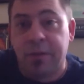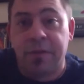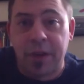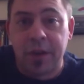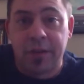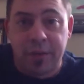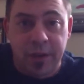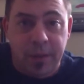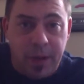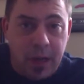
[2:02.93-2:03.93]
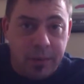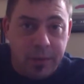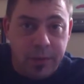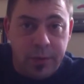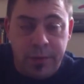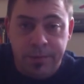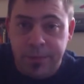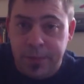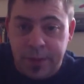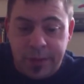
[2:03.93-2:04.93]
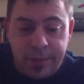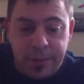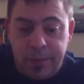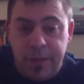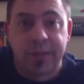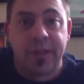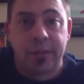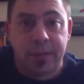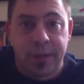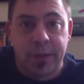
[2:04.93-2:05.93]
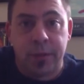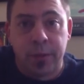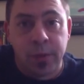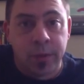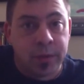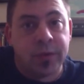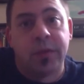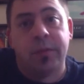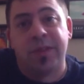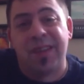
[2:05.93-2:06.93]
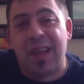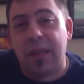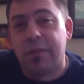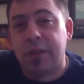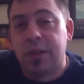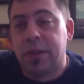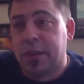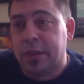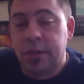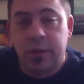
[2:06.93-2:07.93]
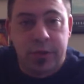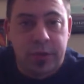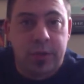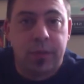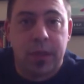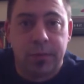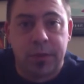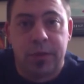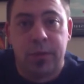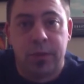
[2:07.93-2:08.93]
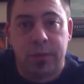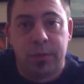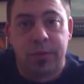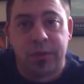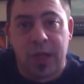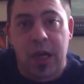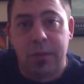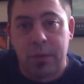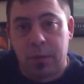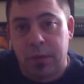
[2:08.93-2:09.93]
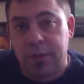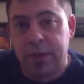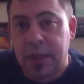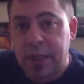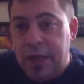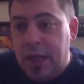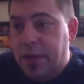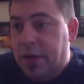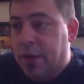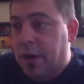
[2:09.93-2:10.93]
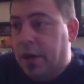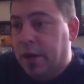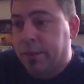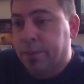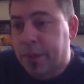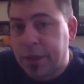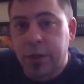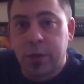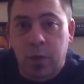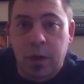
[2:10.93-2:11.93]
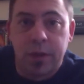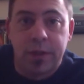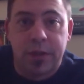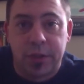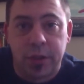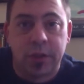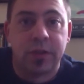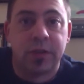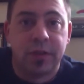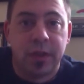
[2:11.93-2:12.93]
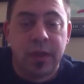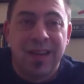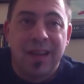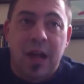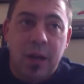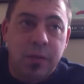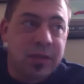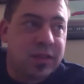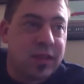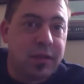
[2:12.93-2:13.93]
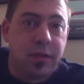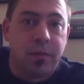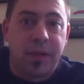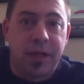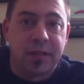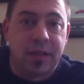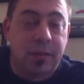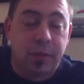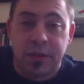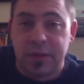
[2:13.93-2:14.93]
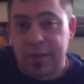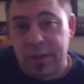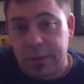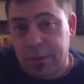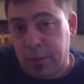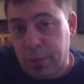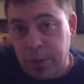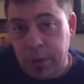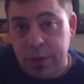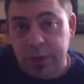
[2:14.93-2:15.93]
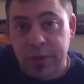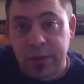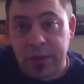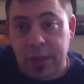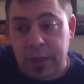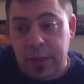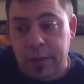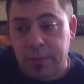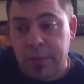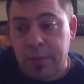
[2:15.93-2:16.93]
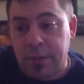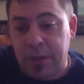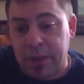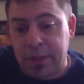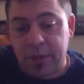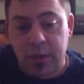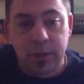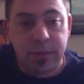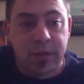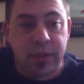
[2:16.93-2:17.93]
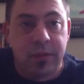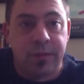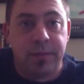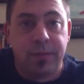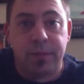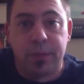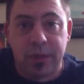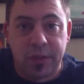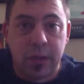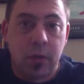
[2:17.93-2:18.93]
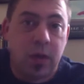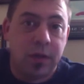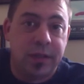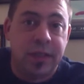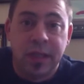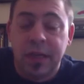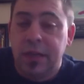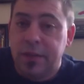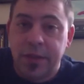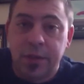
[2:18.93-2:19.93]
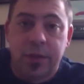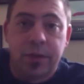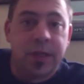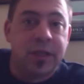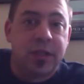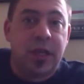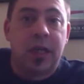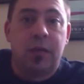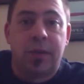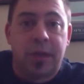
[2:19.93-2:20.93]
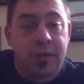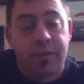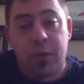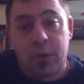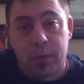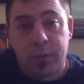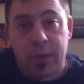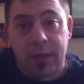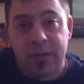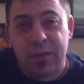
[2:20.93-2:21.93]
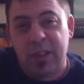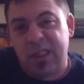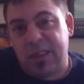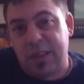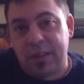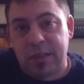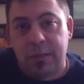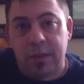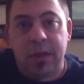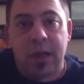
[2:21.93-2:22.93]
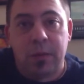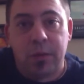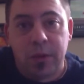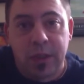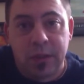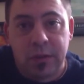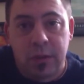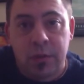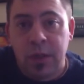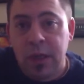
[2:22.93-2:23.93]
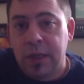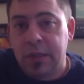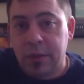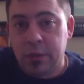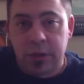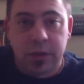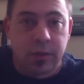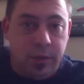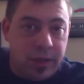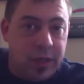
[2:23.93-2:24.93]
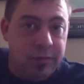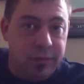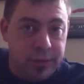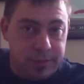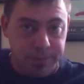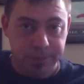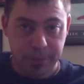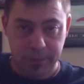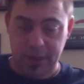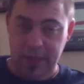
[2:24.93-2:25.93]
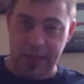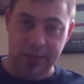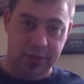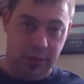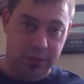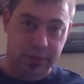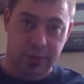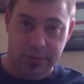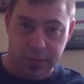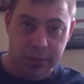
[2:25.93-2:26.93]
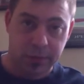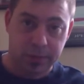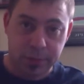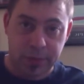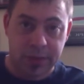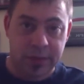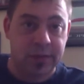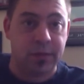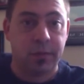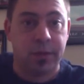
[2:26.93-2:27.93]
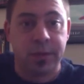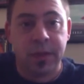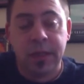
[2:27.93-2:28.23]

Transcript: very, very popular amongst everybody who orders them is Anvil and Gildan are probably two of the most common ones. And they're pretty good quality shirts. I wouldn't say they're the best. I wouldn't say they're the worst. But in terms of printing quality, they do a great job at an affordable price. So that's something that I would look into, Gildan or Anvil. Hanes also is another pretty decent one.